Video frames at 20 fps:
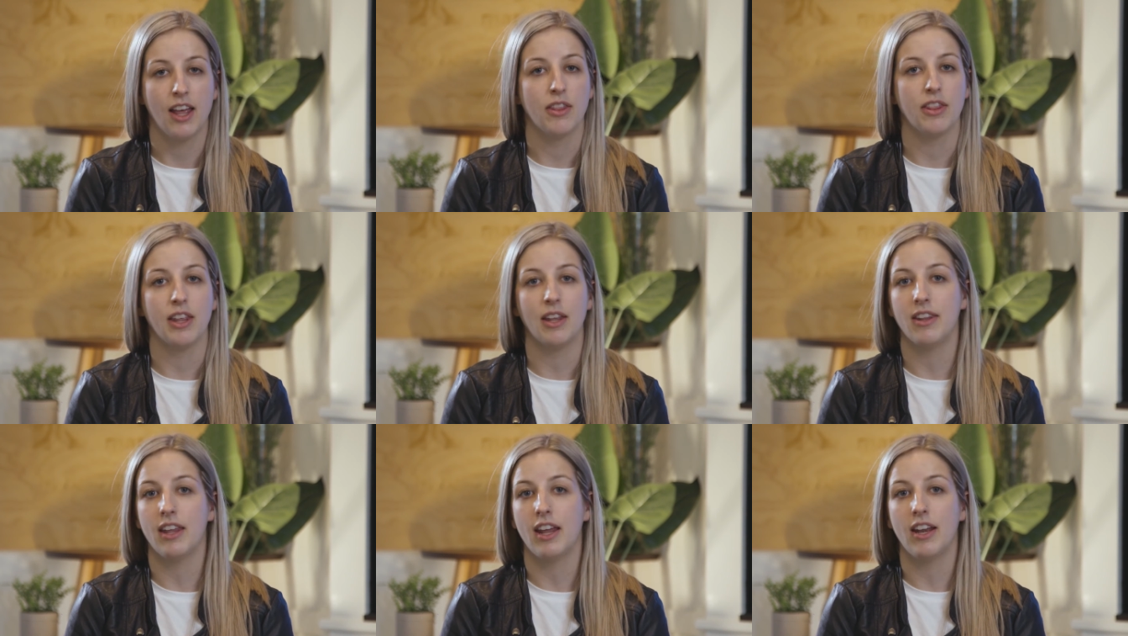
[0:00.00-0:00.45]

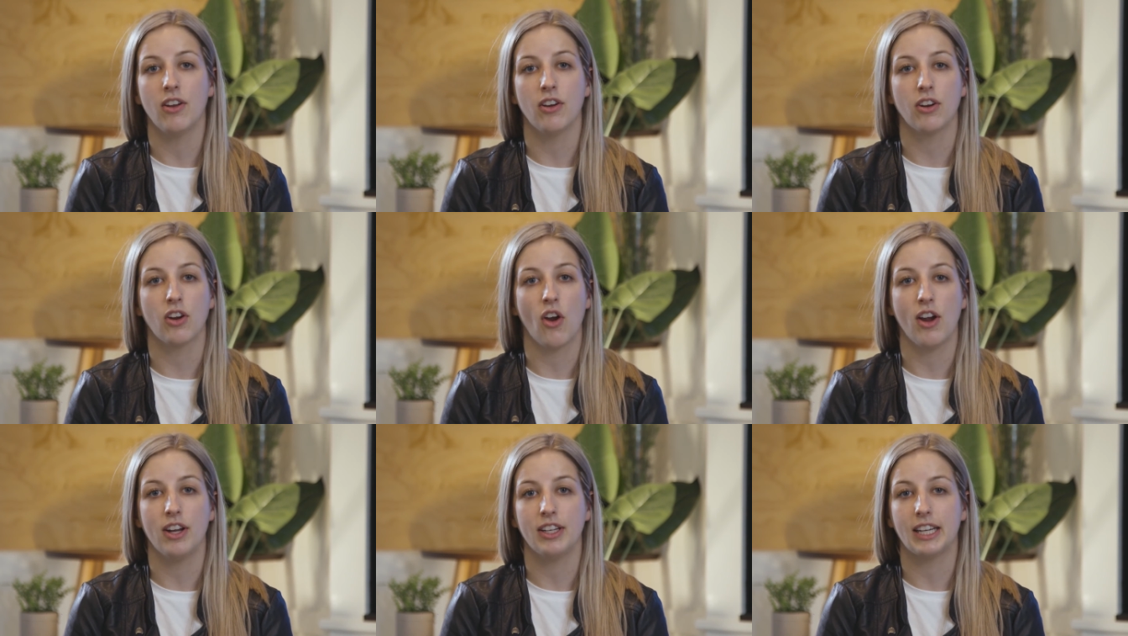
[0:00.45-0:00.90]
then they're not
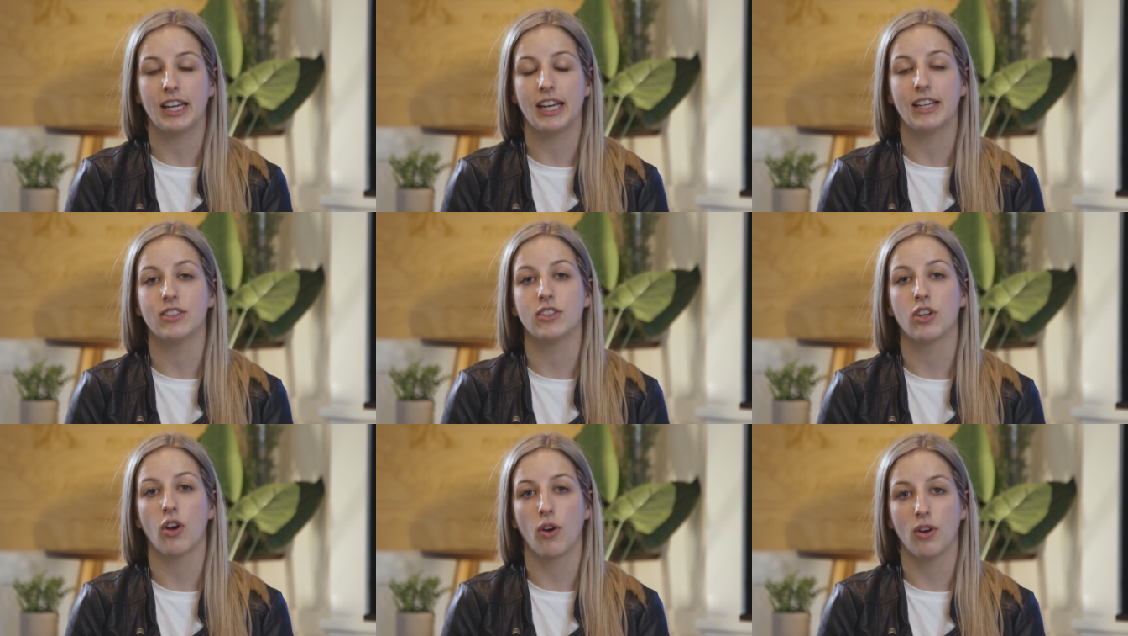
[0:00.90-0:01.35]
going to
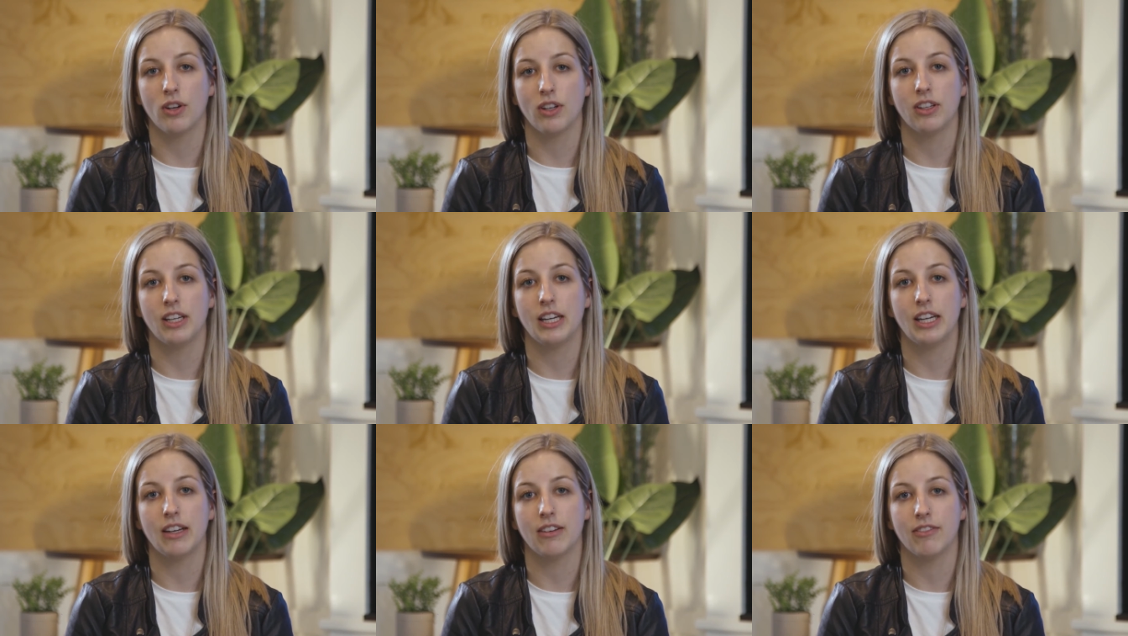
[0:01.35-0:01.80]
get
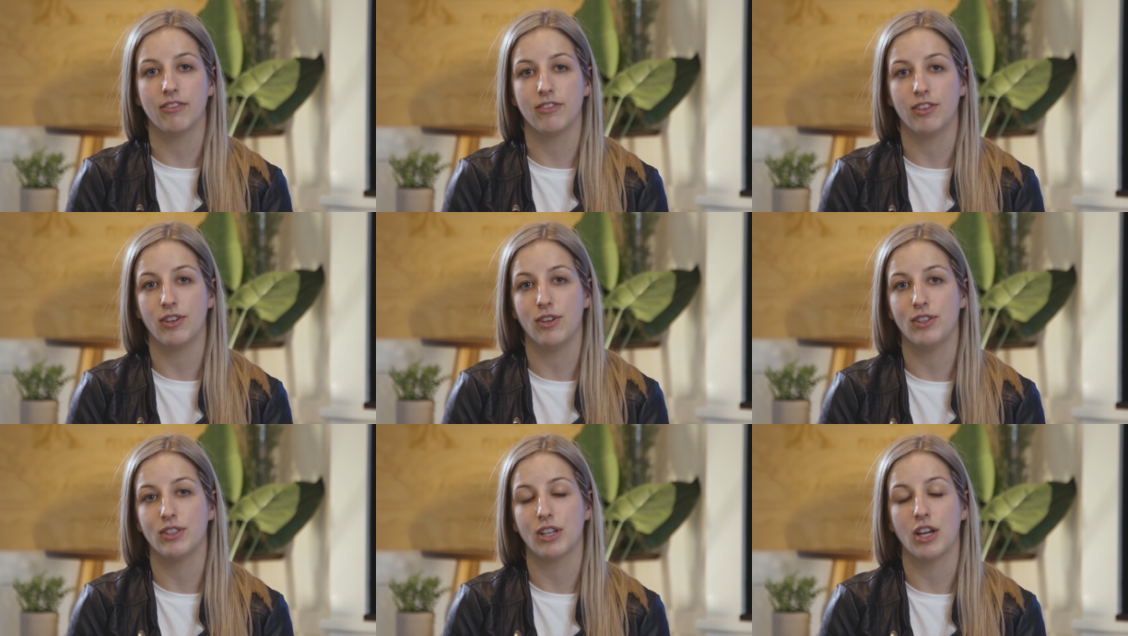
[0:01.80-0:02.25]
totally
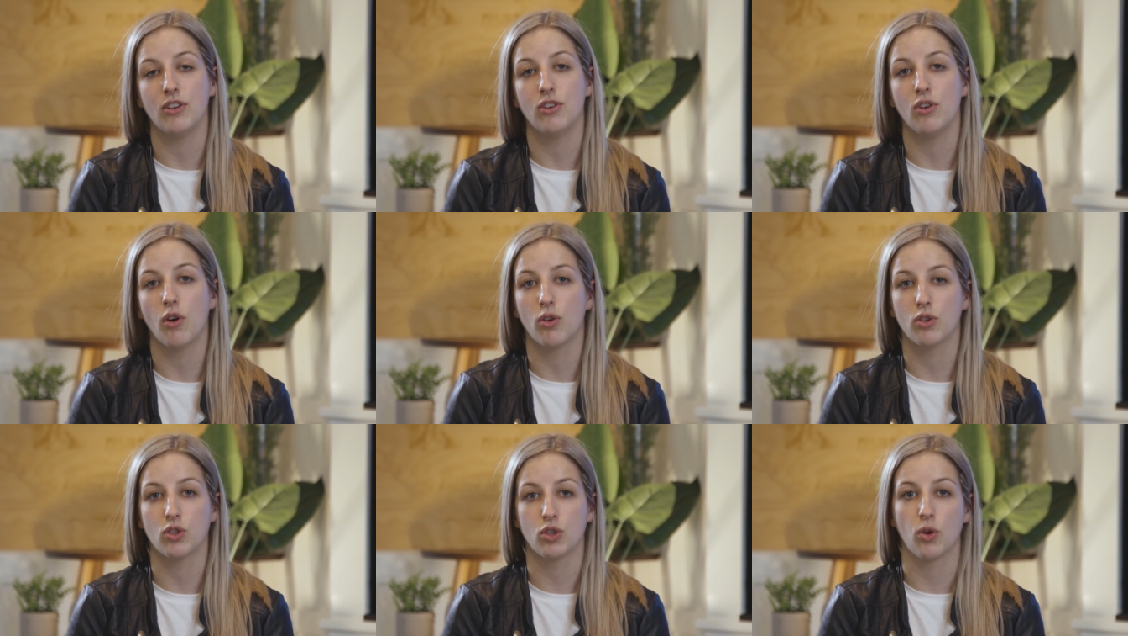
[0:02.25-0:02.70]
confused and
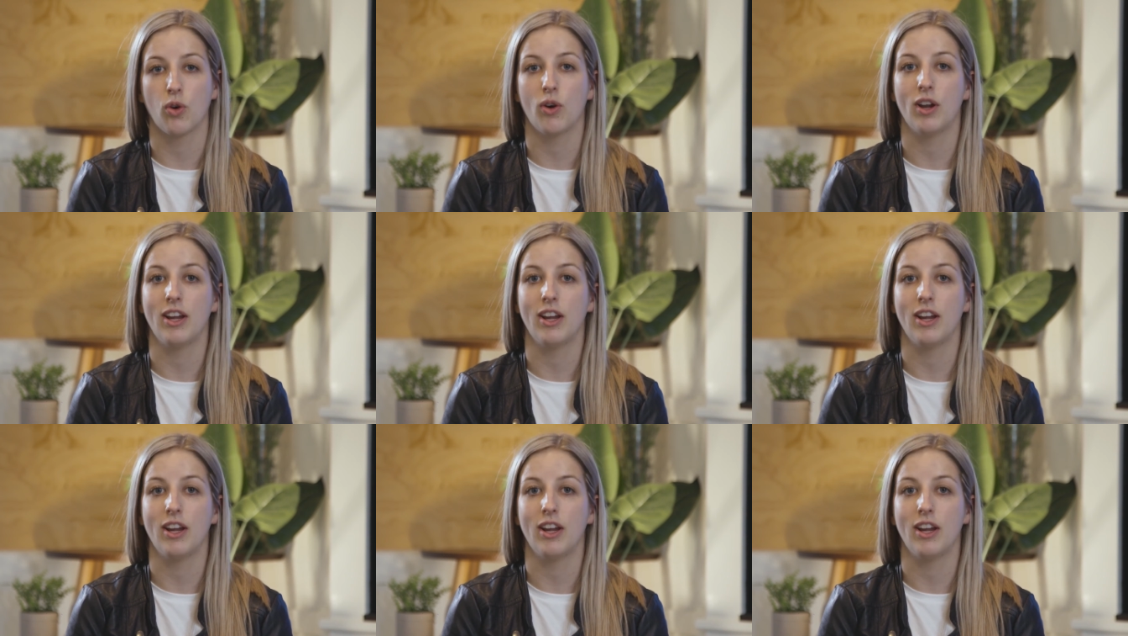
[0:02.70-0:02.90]
not sure